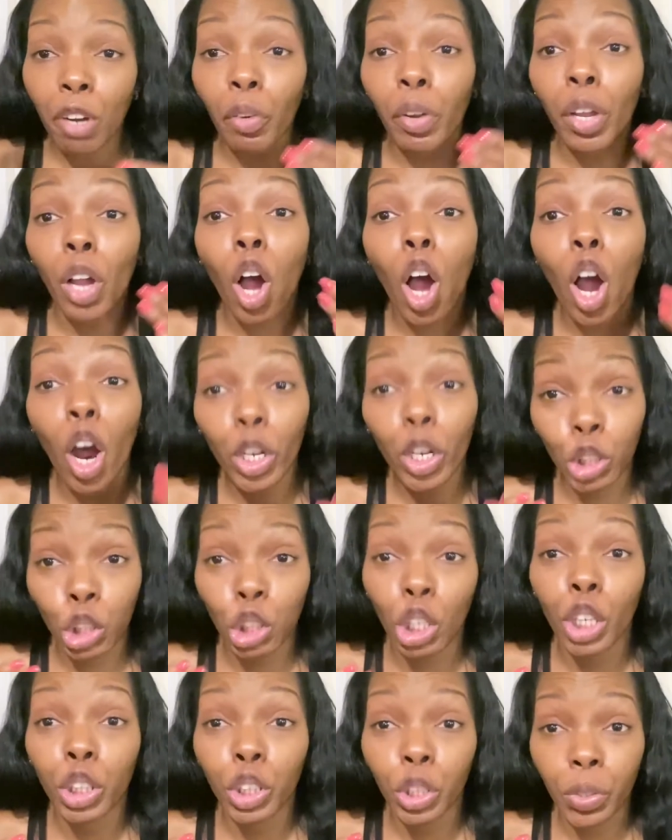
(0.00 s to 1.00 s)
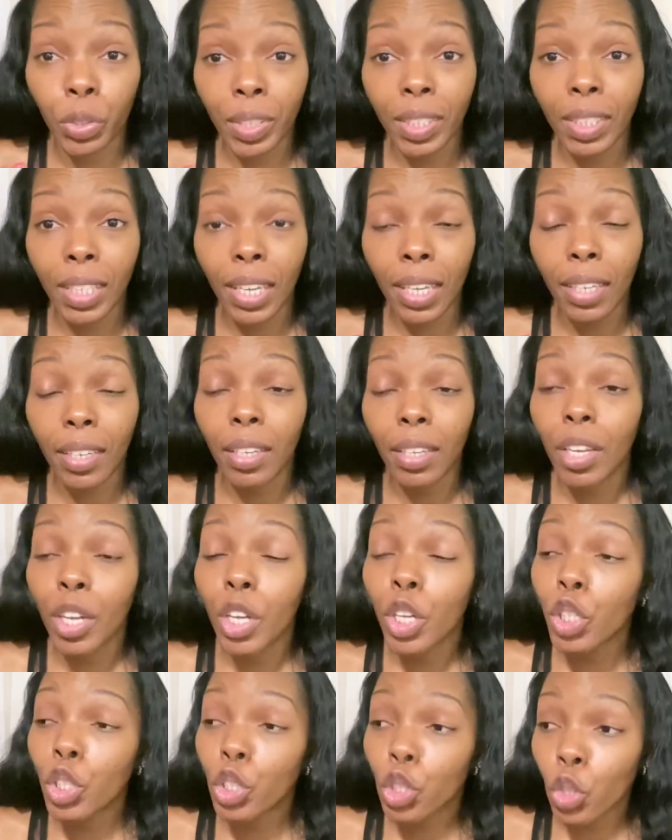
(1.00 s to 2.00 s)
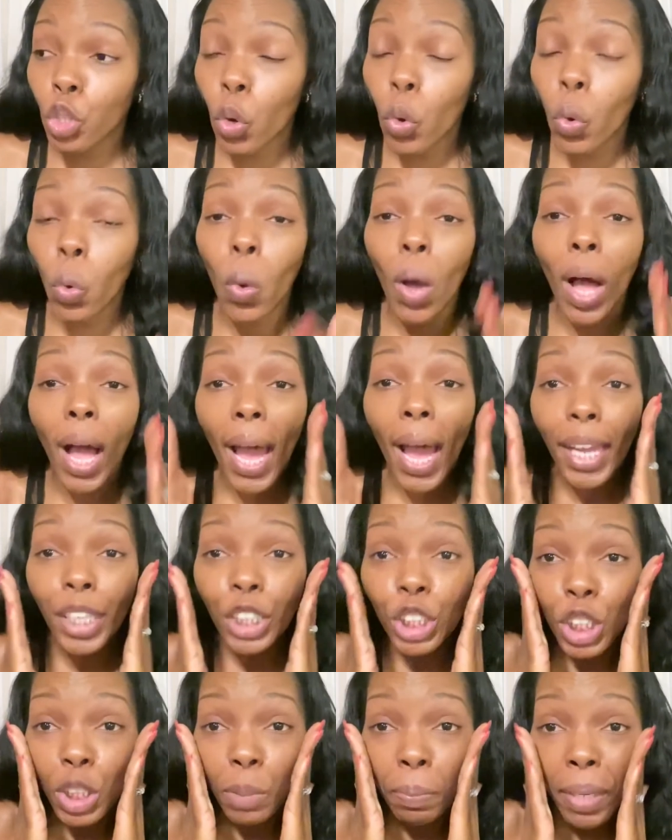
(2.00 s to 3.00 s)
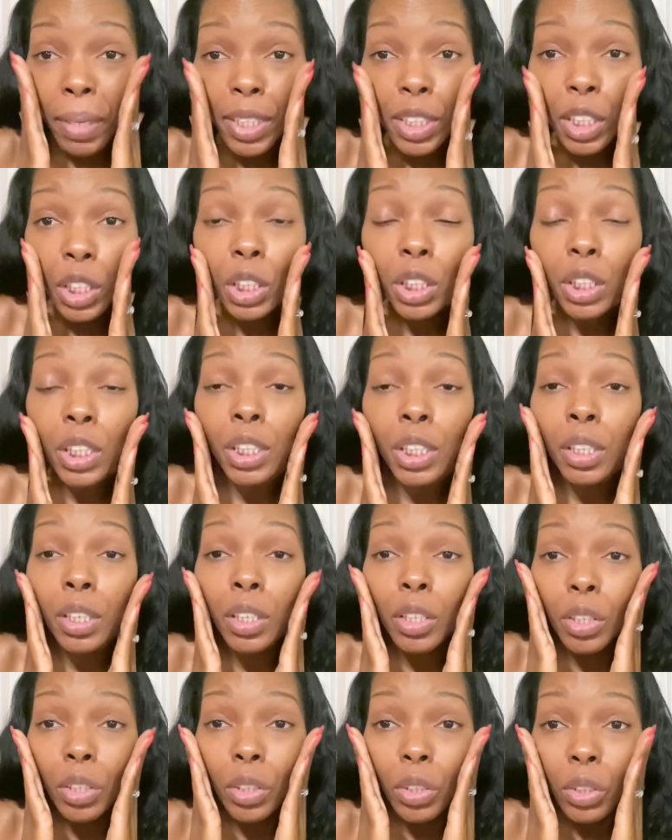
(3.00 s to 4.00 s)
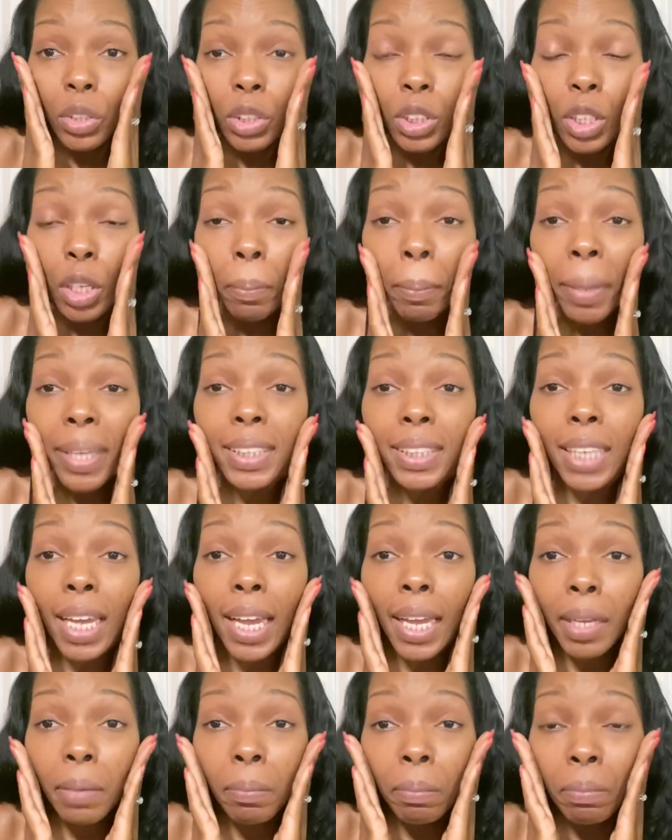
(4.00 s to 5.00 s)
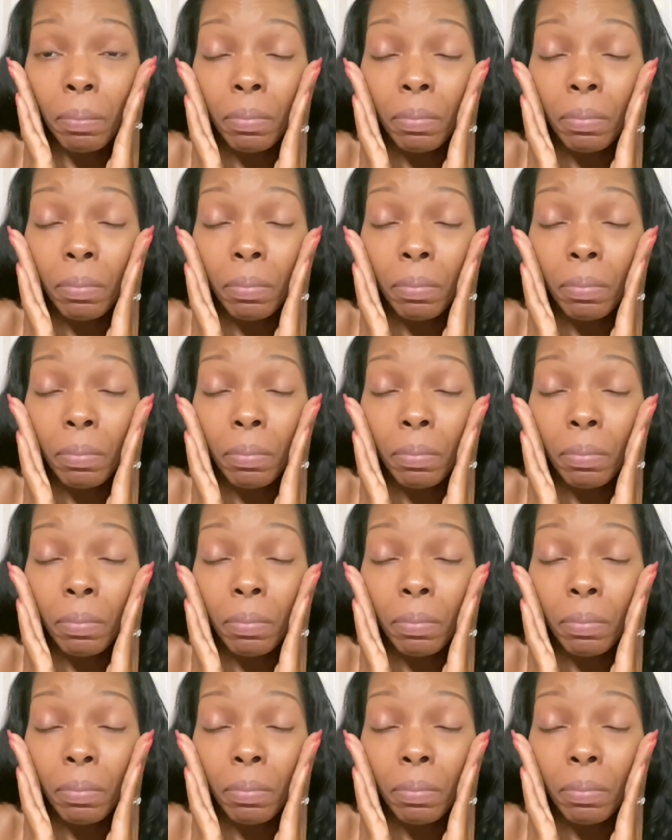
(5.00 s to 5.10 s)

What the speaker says: harsh on your skin. So I just basically took my time